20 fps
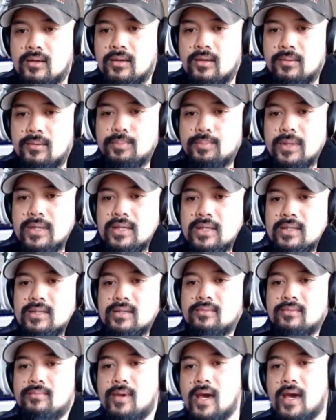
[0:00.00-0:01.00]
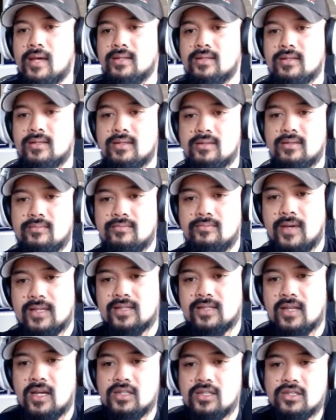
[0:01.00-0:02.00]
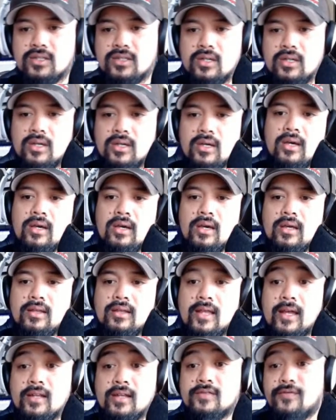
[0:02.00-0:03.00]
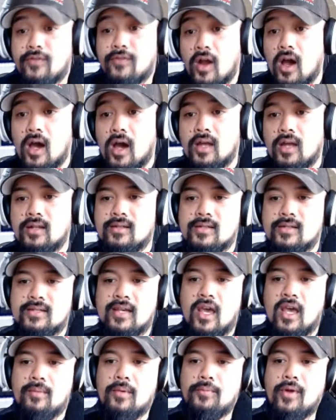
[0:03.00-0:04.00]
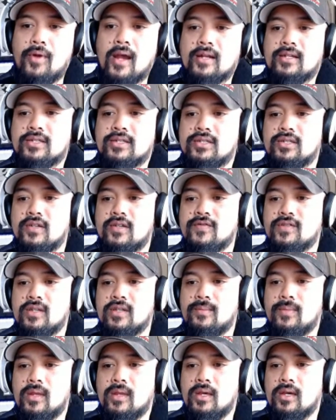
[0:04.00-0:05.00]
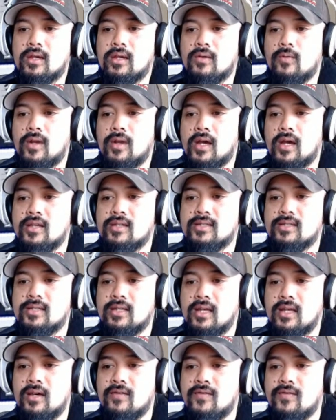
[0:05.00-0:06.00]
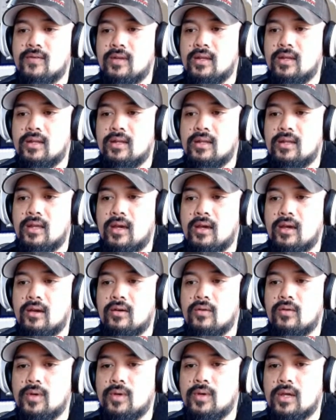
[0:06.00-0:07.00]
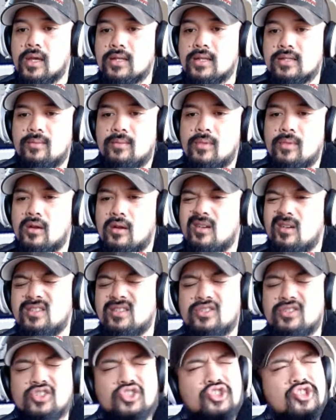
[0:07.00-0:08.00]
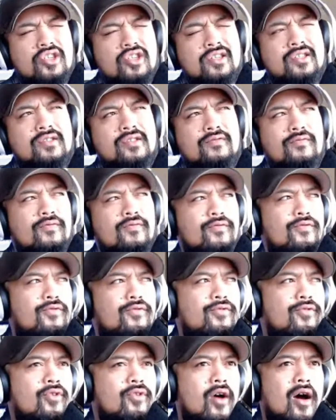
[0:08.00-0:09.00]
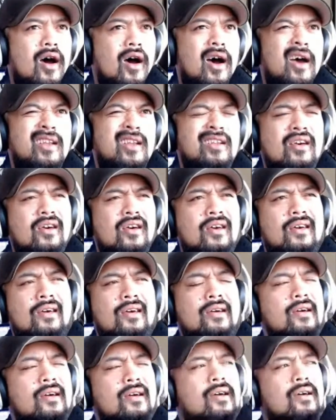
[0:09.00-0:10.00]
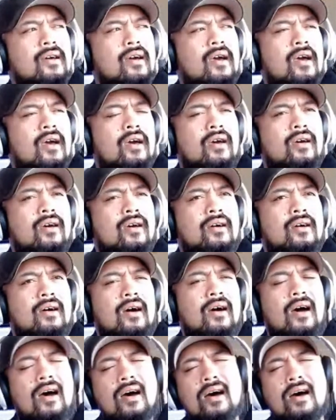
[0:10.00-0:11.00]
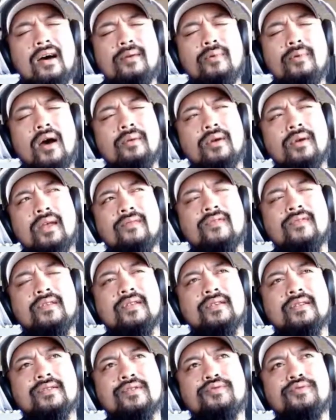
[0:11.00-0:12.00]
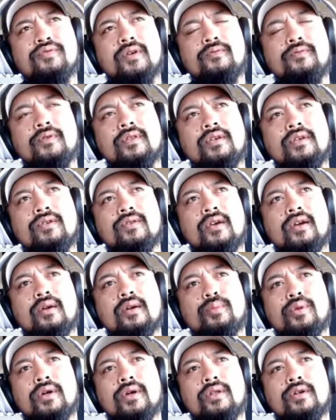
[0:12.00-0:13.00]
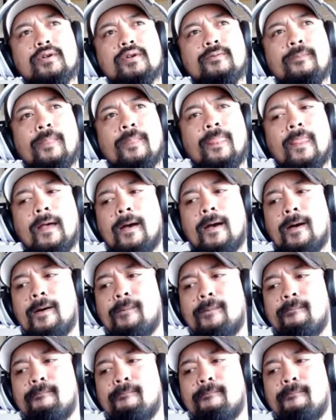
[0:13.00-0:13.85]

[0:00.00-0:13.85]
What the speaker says: bestage. That is fraud. To say I'm a practitioner of something, what I just left in a day or weekend seminar is just fraud. I'm gonna have to disagree with you there, brother. I